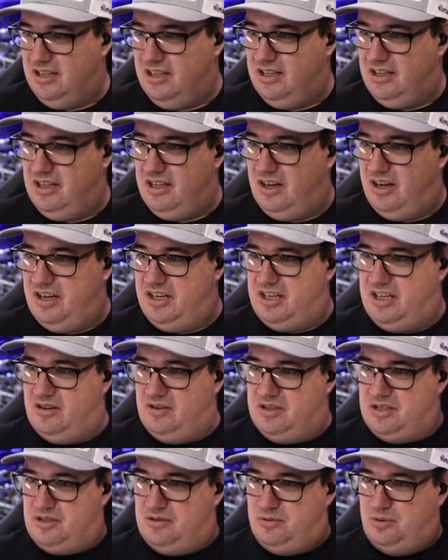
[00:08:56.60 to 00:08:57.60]
The idea
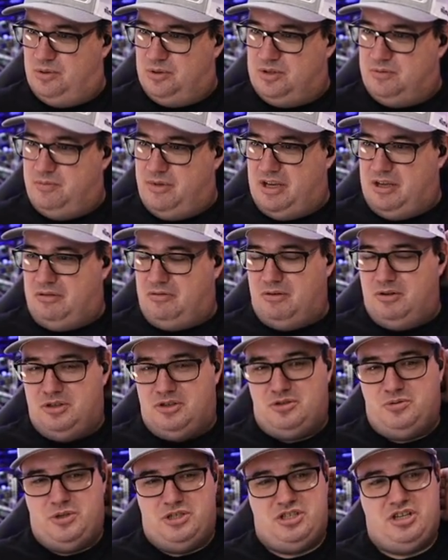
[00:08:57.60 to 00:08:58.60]
is to automate through the
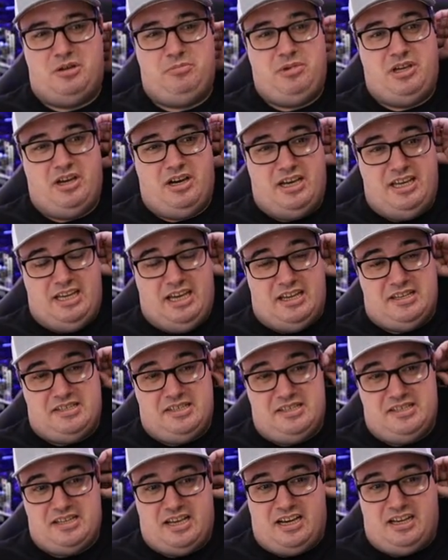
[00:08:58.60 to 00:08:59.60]
Twitch API. Yes,
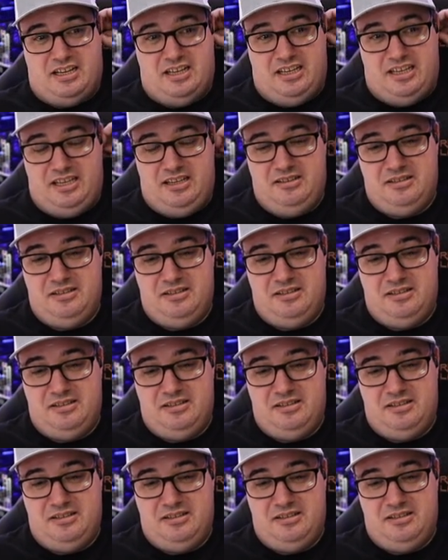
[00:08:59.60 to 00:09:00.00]
exactly.